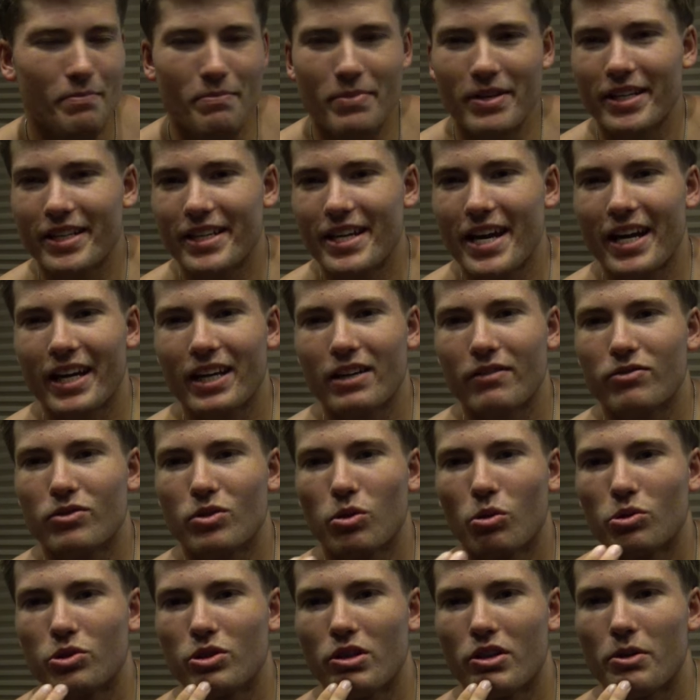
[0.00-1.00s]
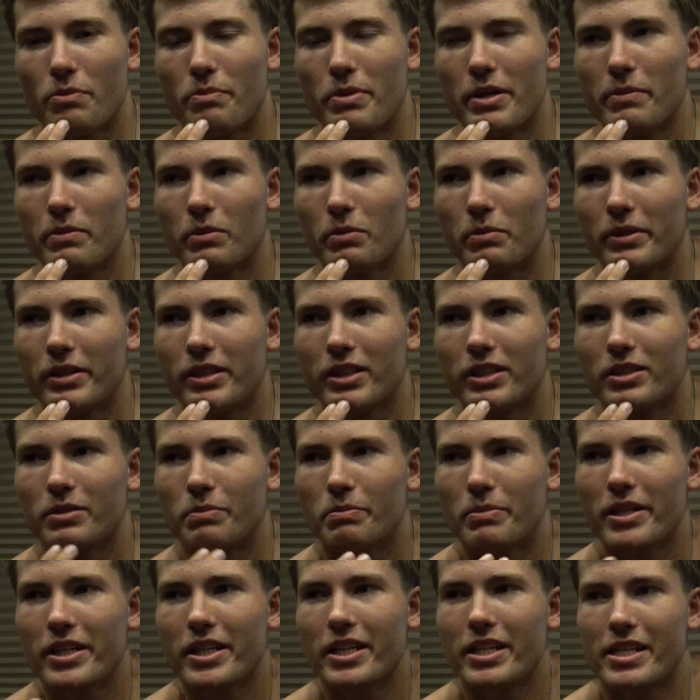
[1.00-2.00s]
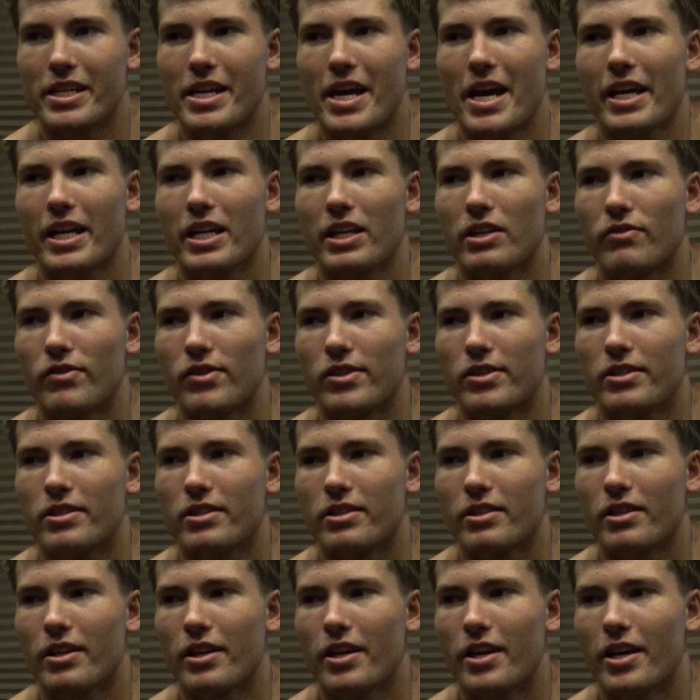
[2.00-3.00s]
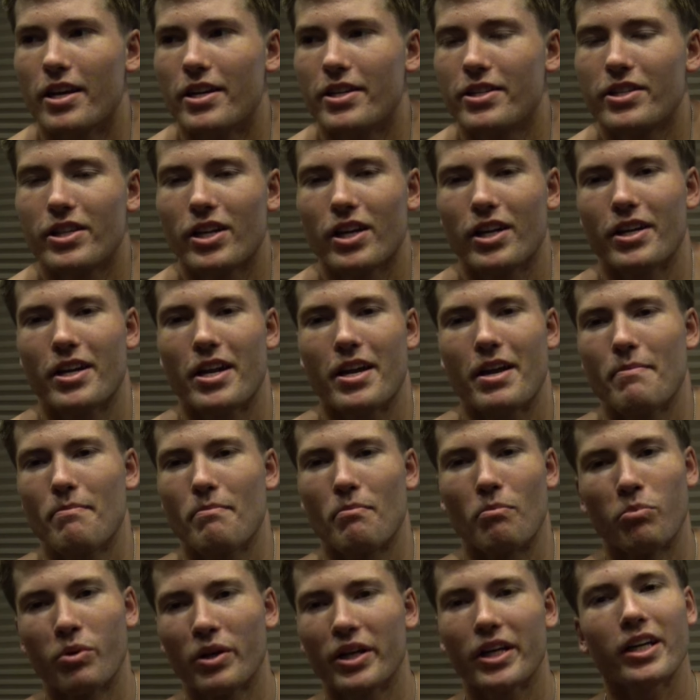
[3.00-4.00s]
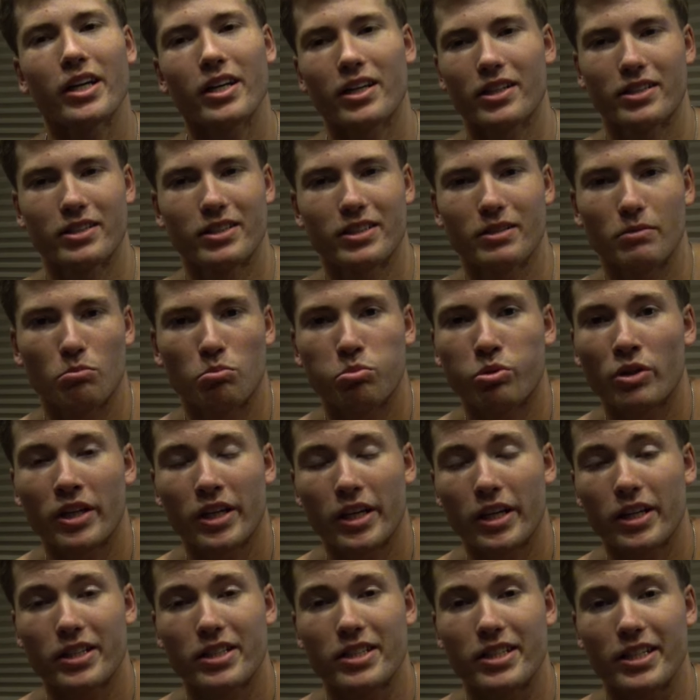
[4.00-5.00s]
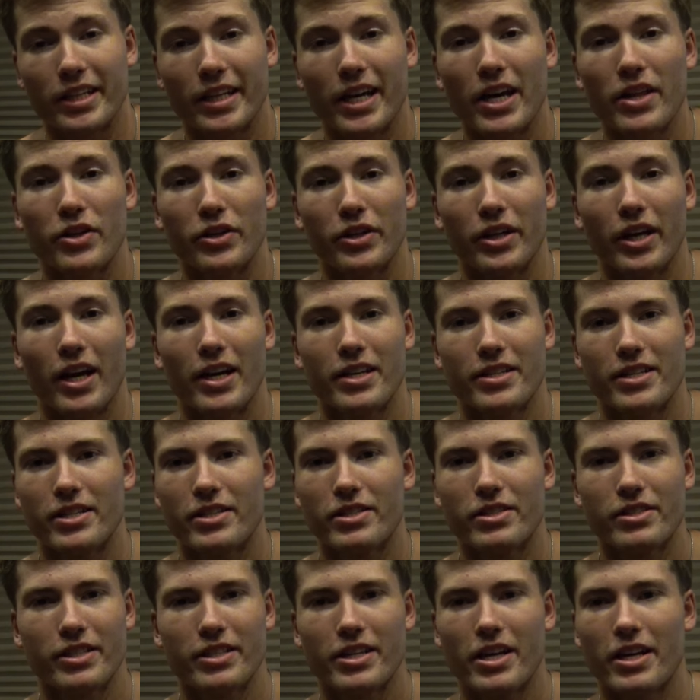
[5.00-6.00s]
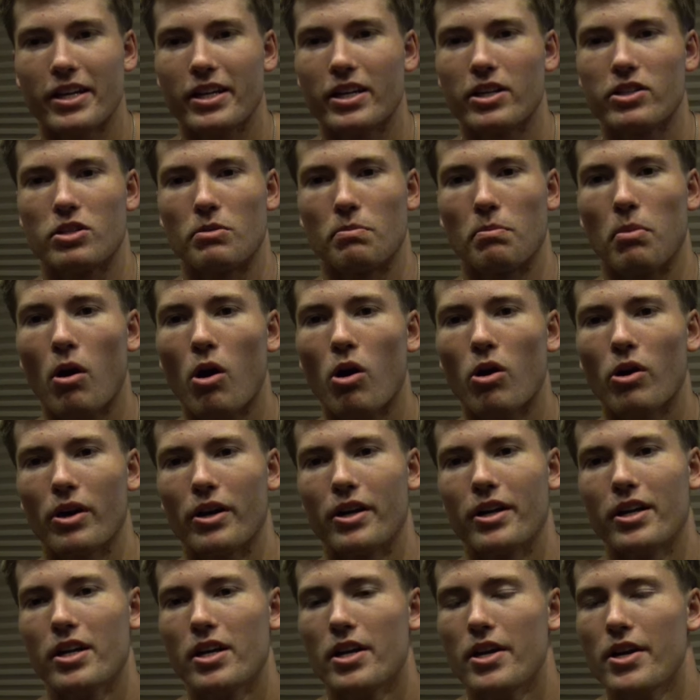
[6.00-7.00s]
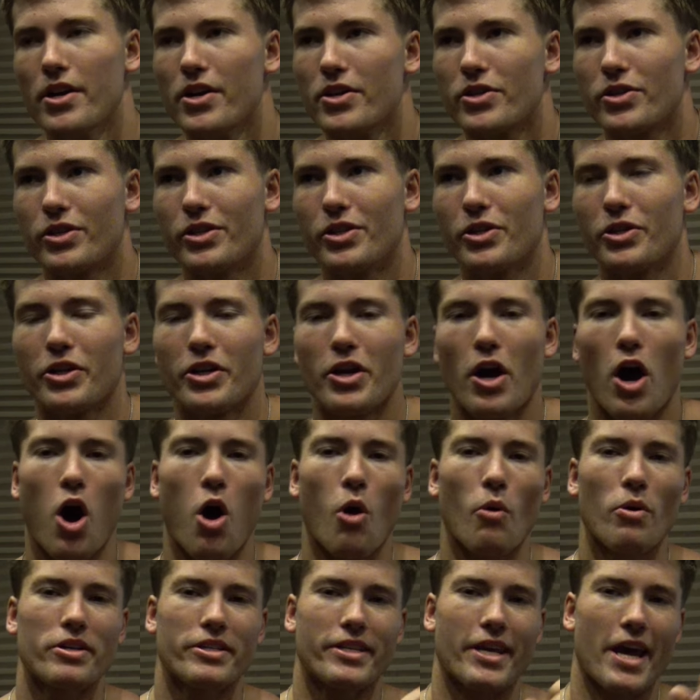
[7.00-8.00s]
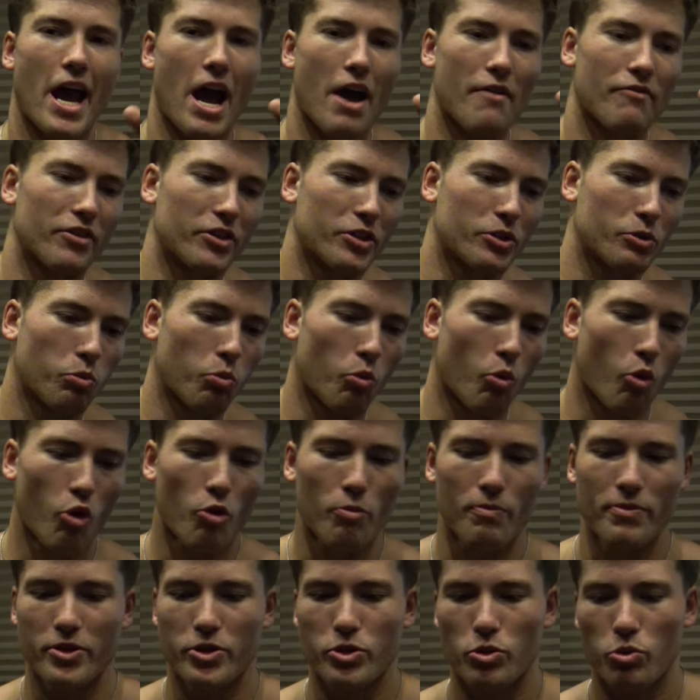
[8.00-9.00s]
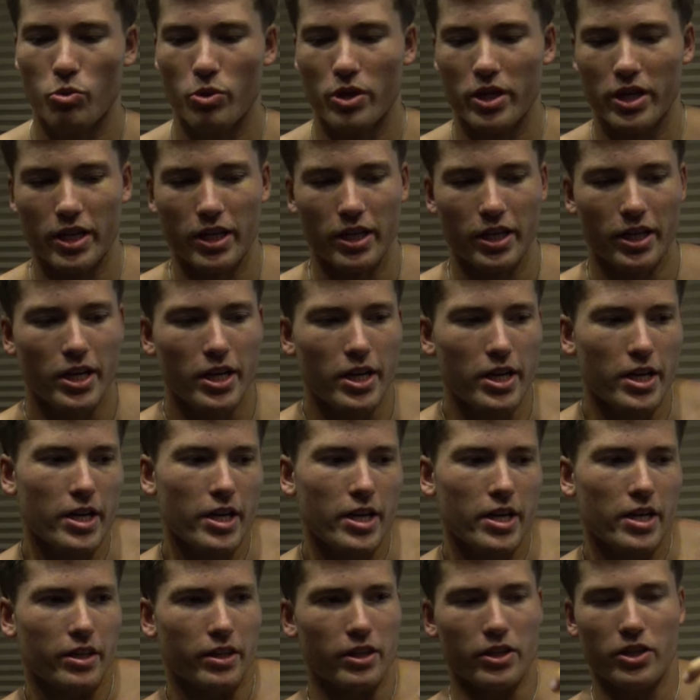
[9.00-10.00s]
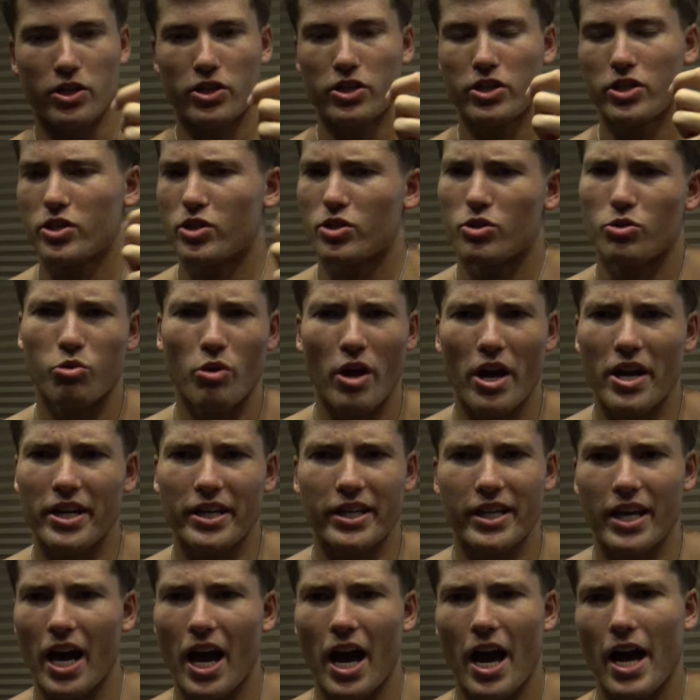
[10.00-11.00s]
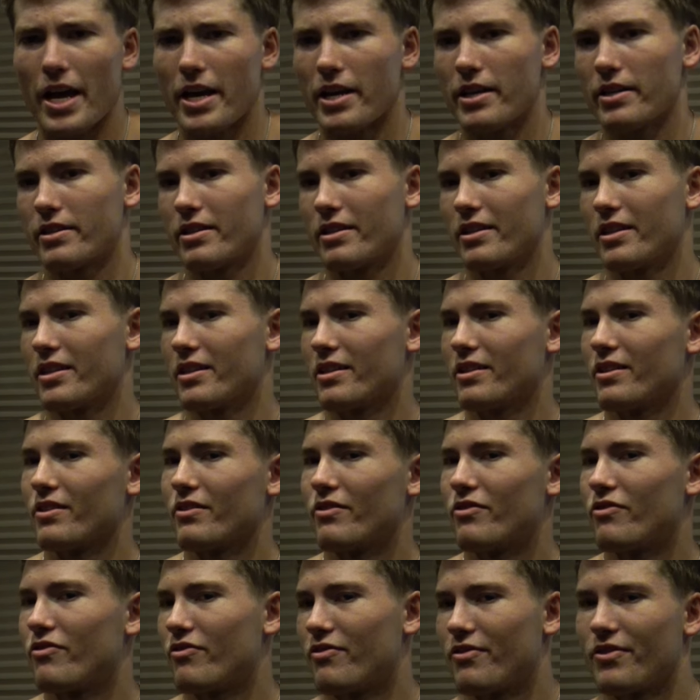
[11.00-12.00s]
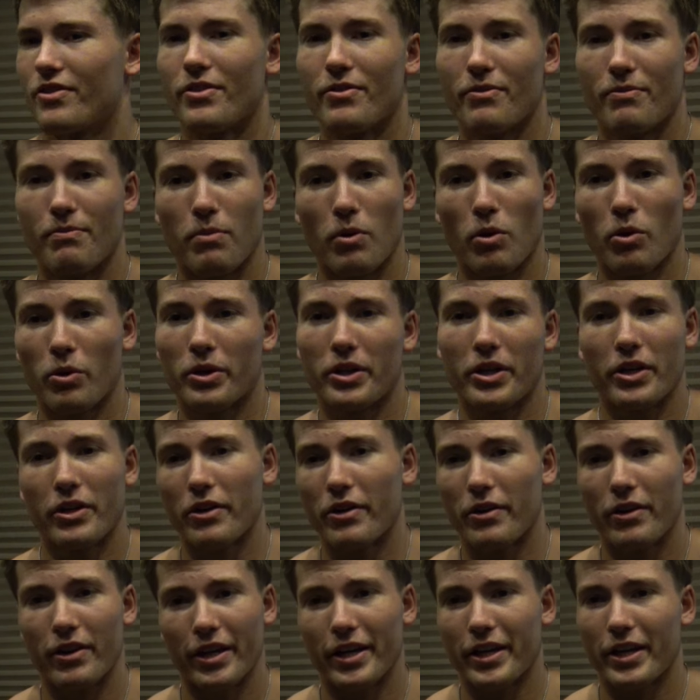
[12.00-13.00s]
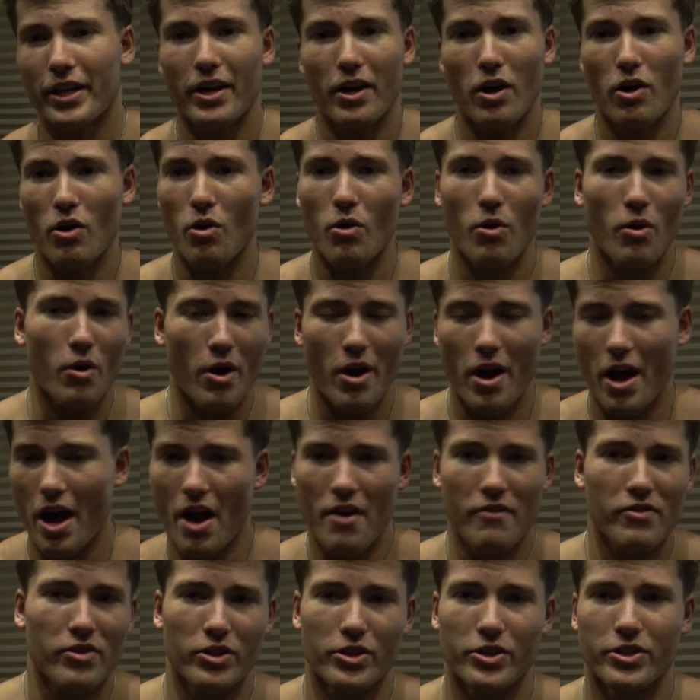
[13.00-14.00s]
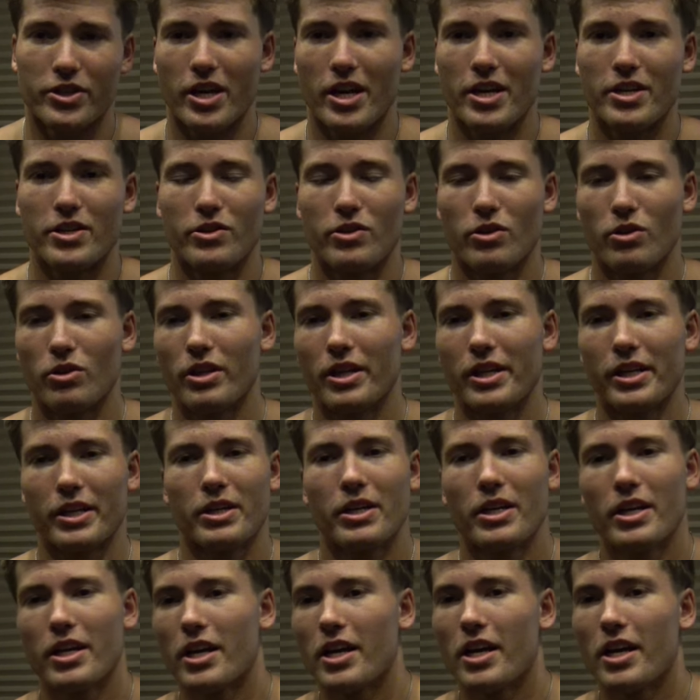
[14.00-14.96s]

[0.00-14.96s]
be negative towards other people. Because being negative is not bring us together, guys. It's setting us apart. So you're gonna always have this war between the shredded guys and then the bulkier, like, heavier side, you know. Like,